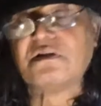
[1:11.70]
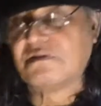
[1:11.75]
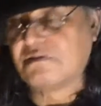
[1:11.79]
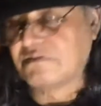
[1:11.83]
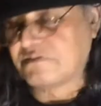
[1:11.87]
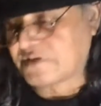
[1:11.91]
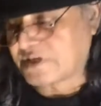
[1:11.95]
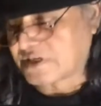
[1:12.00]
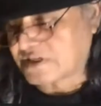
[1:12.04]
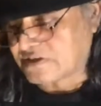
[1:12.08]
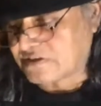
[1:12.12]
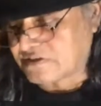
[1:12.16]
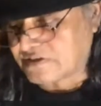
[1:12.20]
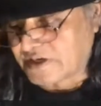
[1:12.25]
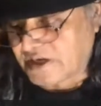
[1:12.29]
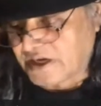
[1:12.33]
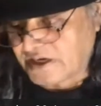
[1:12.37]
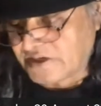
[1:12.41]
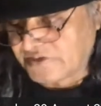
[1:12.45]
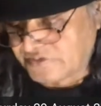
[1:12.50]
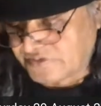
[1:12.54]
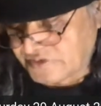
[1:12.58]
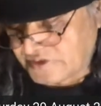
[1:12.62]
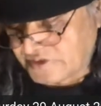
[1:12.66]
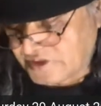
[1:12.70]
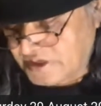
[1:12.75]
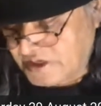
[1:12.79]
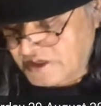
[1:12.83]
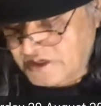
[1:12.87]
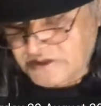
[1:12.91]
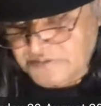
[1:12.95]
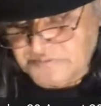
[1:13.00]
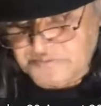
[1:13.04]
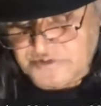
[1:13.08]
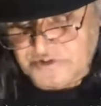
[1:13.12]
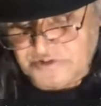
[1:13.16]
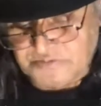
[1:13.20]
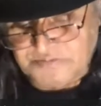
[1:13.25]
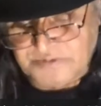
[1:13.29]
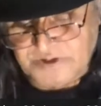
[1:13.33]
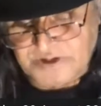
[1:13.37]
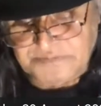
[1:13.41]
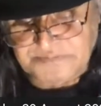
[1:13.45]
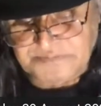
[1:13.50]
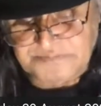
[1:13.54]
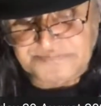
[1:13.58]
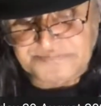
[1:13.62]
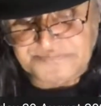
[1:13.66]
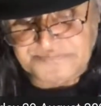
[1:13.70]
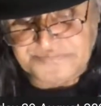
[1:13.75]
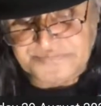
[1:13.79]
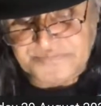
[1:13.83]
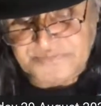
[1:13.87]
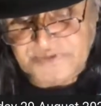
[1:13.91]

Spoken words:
recognizing any problem,